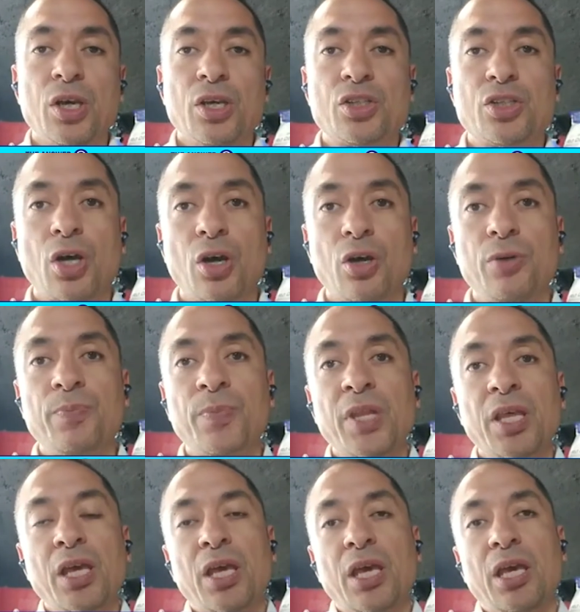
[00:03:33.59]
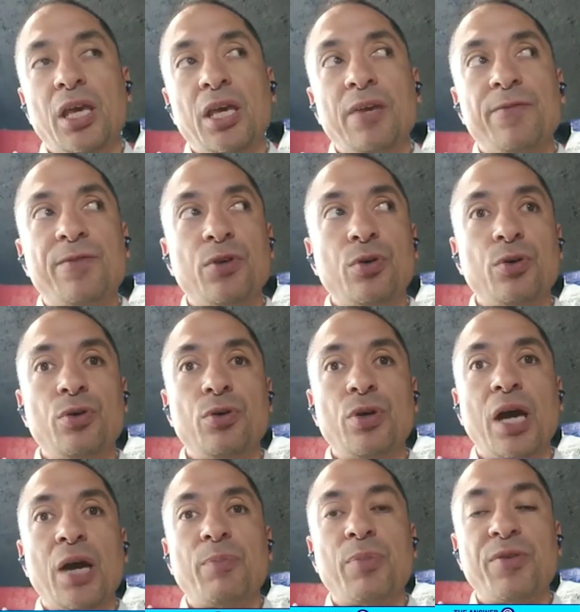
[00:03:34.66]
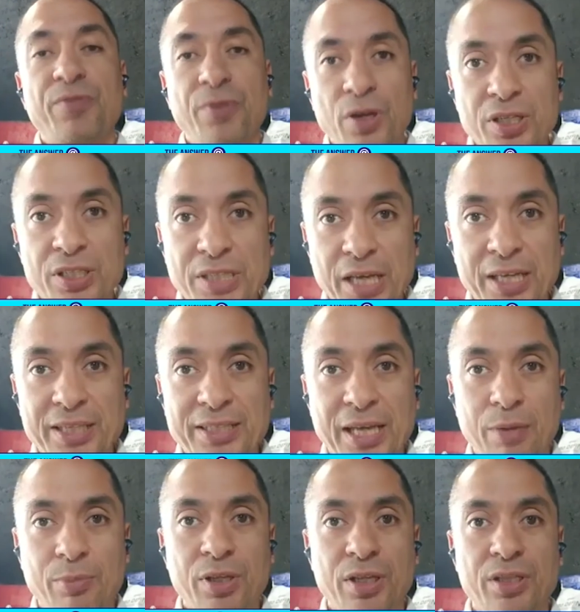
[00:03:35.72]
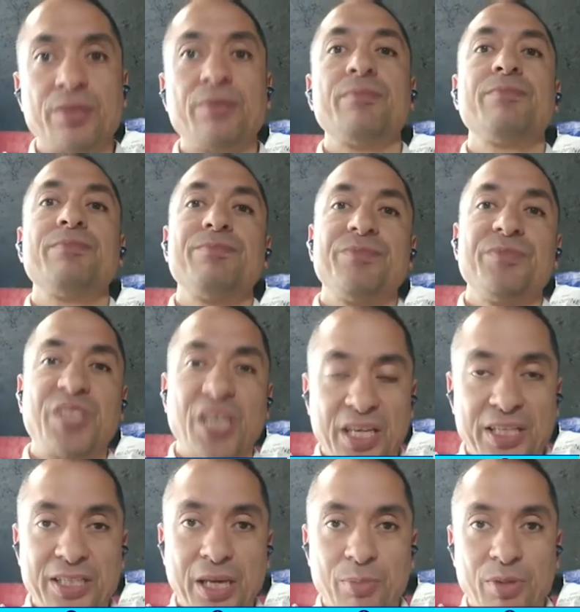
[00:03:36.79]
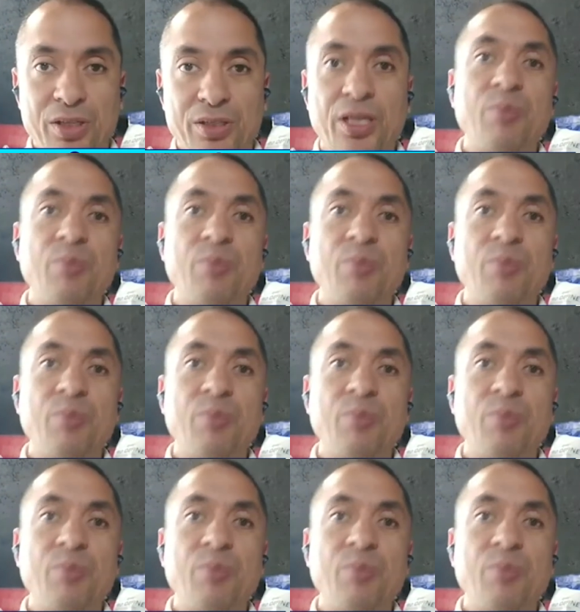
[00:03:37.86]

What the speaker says: So if you prefer to take a tablet, take a tablet.